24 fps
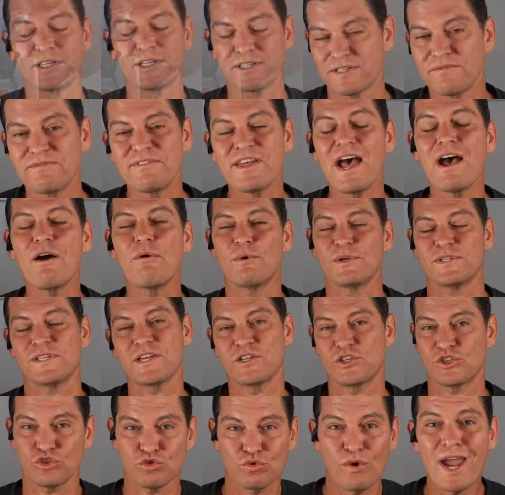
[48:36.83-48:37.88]
because if that was
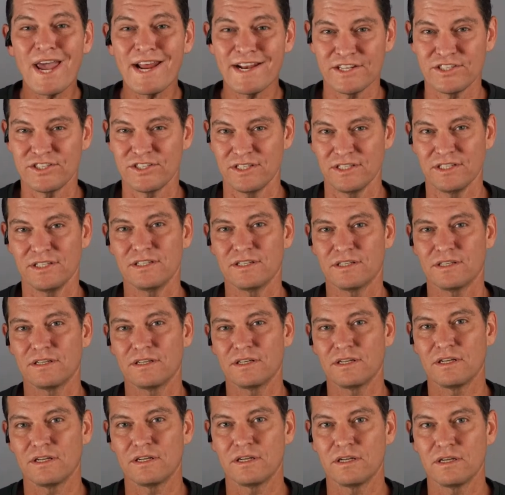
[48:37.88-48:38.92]
a strategy,
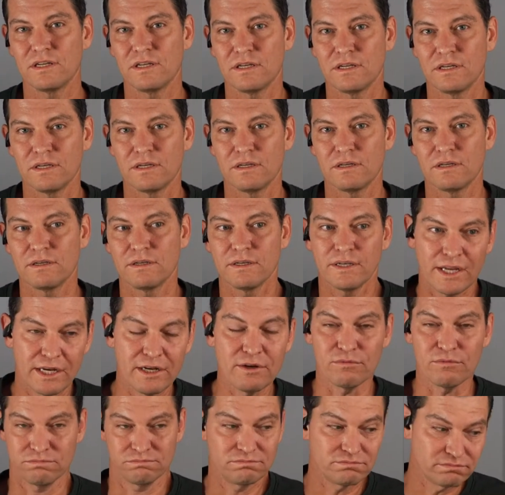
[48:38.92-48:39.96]
and
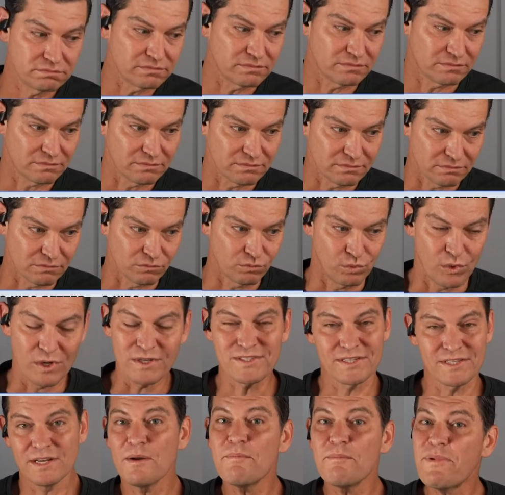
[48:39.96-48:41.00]
it
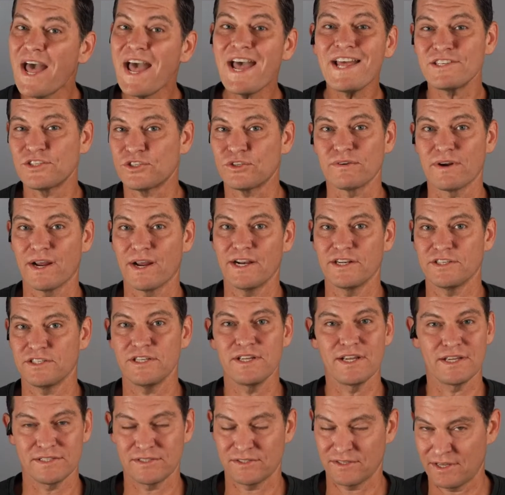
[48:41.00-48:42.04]
wasn't a bad
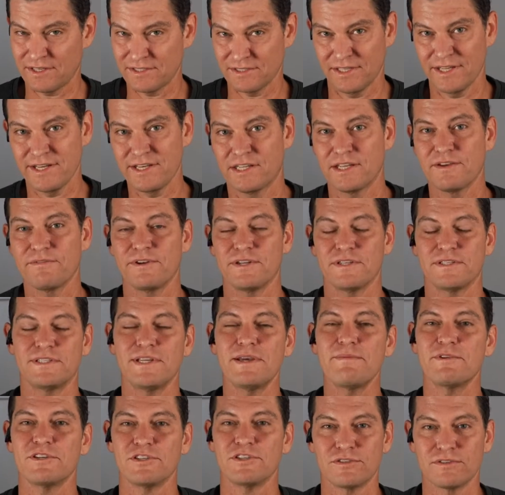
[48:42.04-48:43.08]
strategy, as Lane Kiffin has
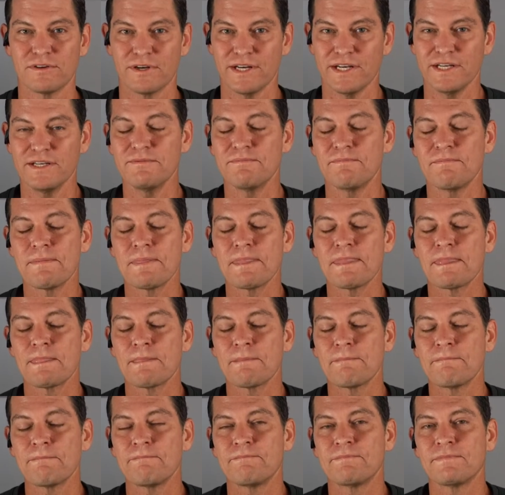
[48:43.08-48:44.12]
demonstrated,
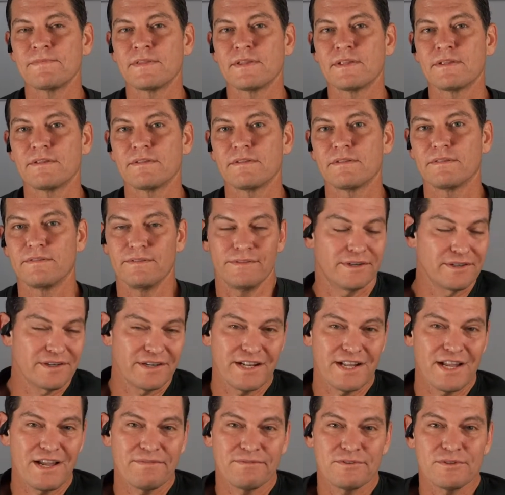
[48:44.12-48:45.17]
they're
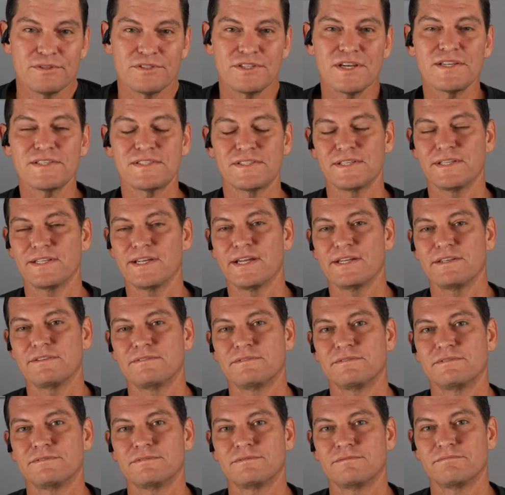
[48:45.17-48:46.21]
going to have to adjust to that.
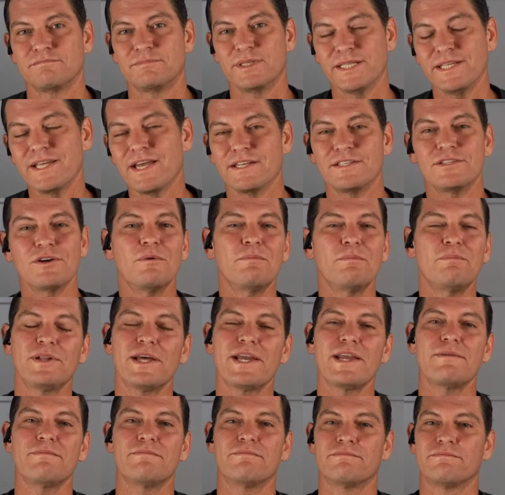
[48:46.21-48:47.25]
But yeah, don't
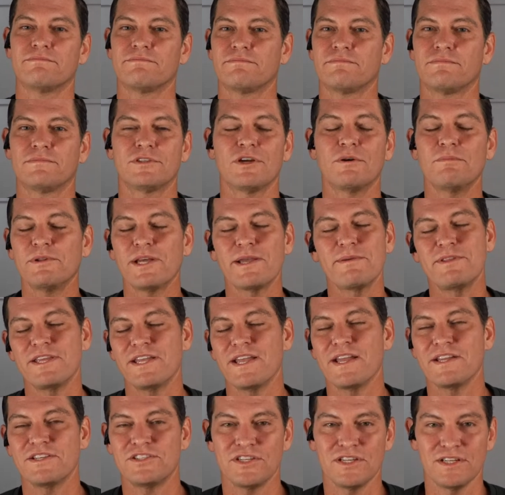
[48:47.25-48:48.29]
blame the
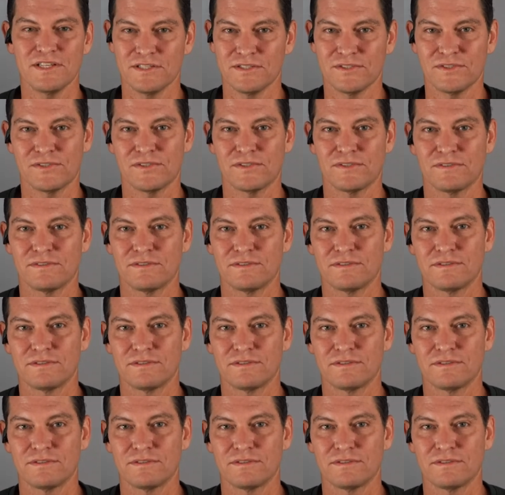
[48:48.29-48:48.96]
AGs.